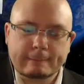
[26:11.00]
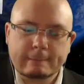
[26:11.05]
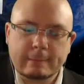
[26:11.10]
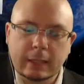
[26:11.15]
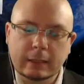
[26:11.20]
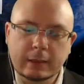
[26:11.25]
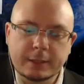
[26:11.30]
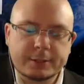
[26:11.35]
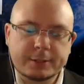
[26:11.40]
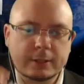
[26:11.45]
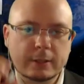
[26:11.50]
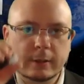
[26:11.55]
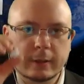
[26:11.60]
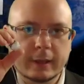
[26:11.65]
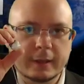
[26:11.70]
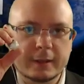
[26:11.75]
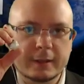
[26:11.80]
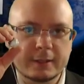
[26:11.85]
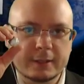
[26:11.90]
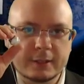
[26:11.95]
Let's go
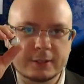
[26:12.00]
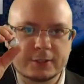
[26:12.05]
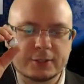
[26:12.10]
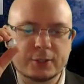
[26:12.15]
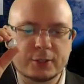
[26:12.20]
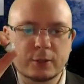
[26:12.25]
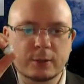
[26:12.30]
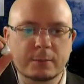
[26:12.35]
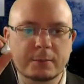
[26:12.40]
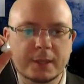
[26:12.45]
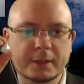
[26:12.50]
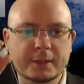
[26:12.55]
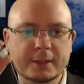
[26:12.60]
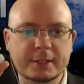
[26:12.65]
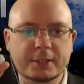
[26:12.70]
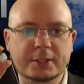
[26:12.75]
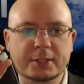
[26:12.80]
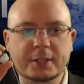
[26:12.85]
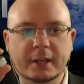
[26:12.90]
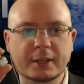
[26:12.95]
ahead and assume that
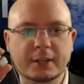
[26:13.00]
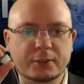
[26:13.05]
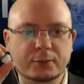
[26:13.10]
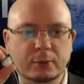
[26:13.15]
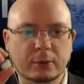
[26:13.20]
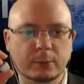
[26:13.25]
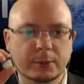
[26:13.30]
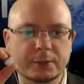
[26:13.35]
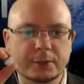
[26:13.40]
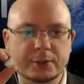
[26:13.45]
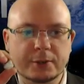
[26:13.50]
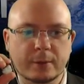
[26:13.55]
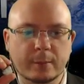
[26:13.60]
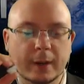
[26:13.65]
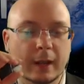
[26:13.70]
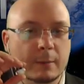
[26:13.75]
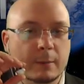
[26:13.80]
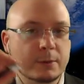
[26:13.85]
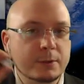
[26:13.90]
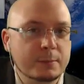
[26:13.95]
this dice roll will determine
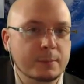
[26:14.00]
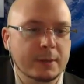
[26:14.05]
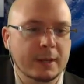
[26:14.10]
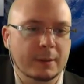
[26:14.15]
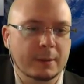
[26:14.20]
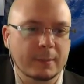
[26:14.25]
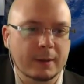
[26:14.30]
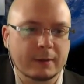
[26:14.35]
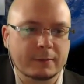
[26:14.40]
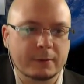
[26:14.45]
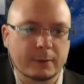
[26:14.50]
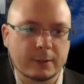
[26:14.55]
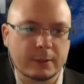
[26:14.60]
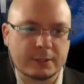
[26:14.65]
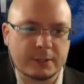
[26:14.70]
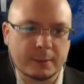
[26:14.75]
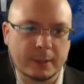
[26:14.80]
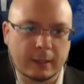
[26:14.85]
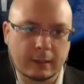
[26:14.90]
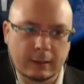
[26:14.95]
how much money I make for the rest
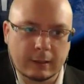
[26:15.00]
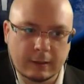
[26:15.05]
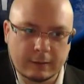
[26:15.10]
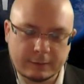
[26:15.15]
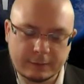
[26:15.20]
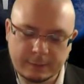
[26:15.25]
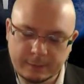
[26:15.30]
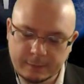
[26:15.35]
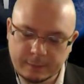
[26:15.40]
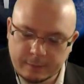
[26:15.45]
of my life.